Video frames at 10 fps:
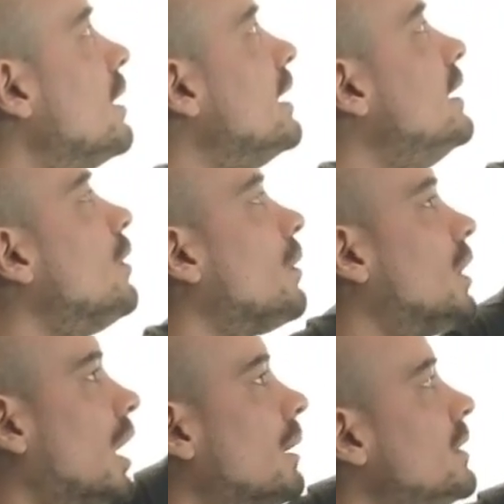In our
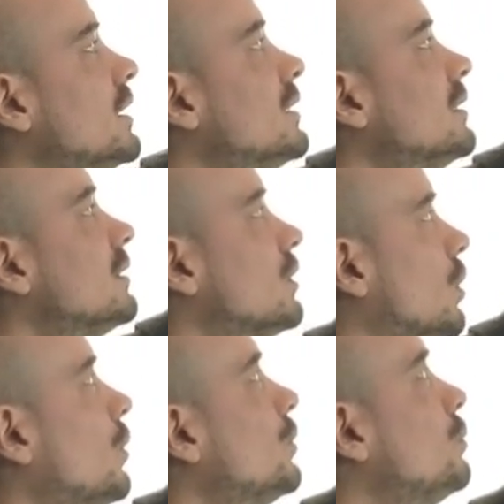common
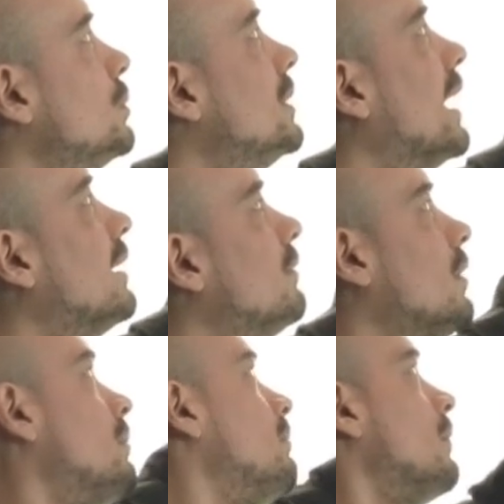code, we would have
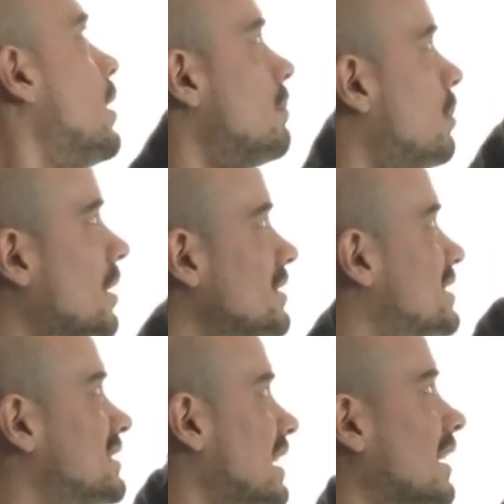a parse
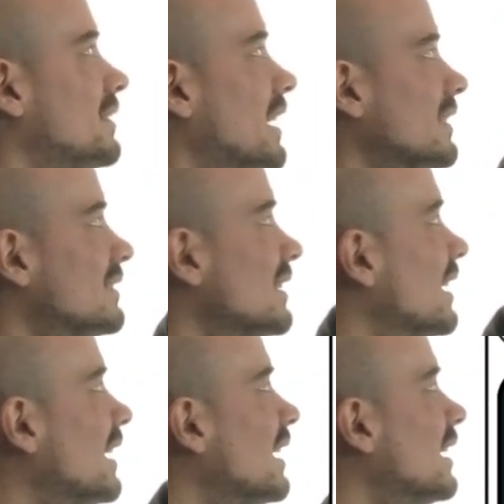style text
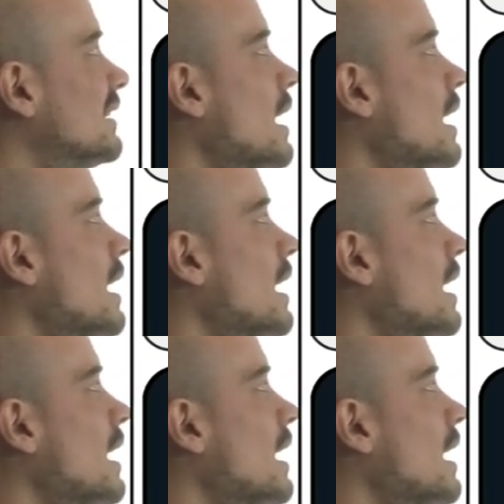that